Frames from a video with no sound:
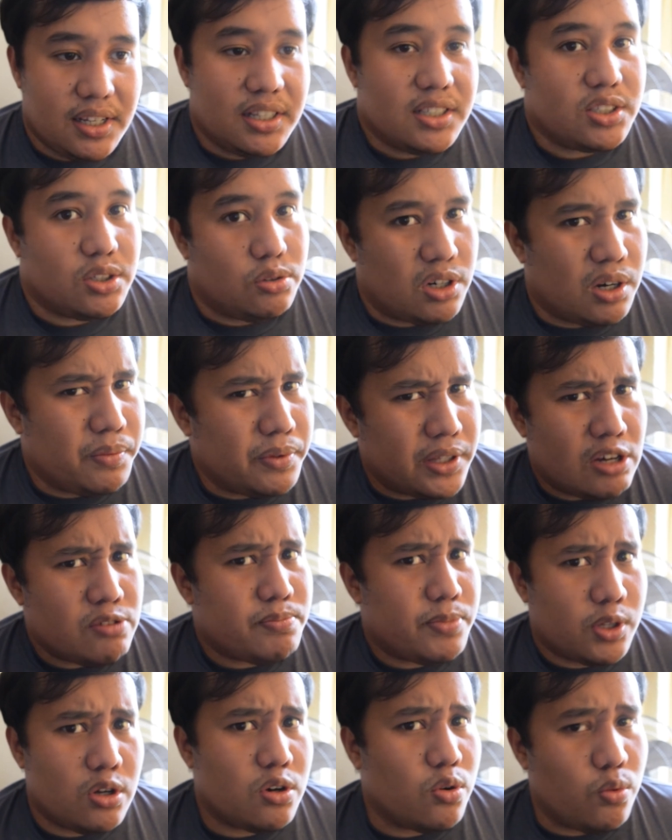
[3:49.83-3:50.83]
So comment down
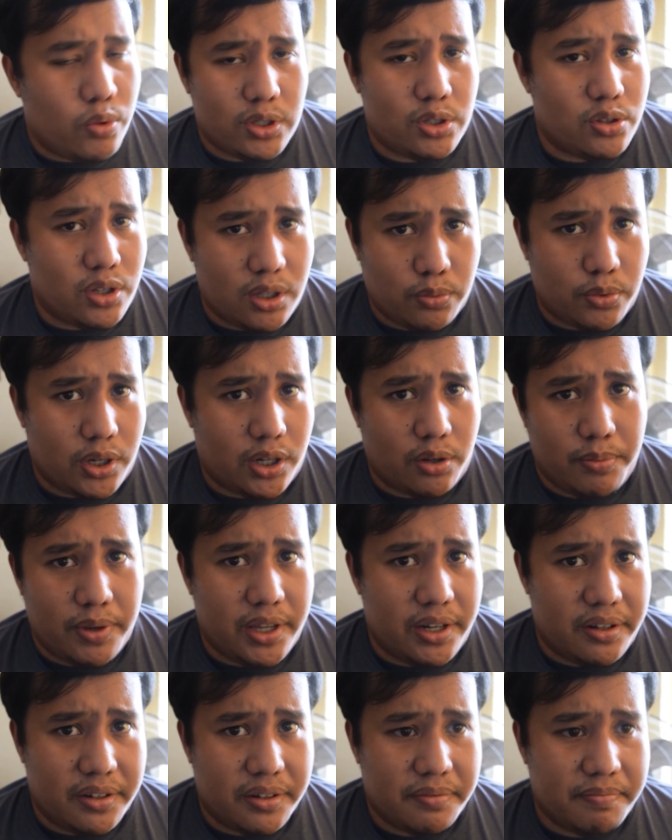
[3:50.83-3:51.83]
below what you can
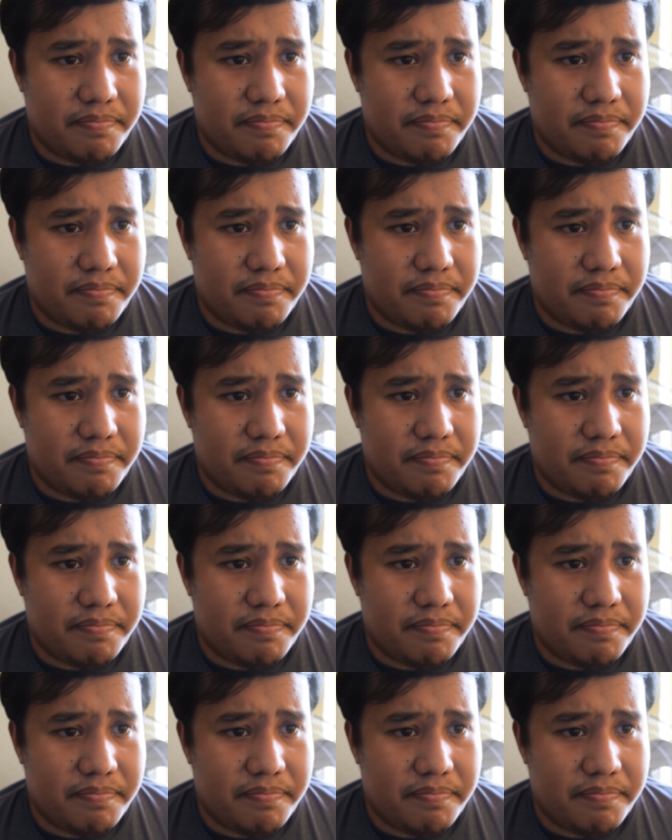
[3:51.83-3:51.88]
recommend.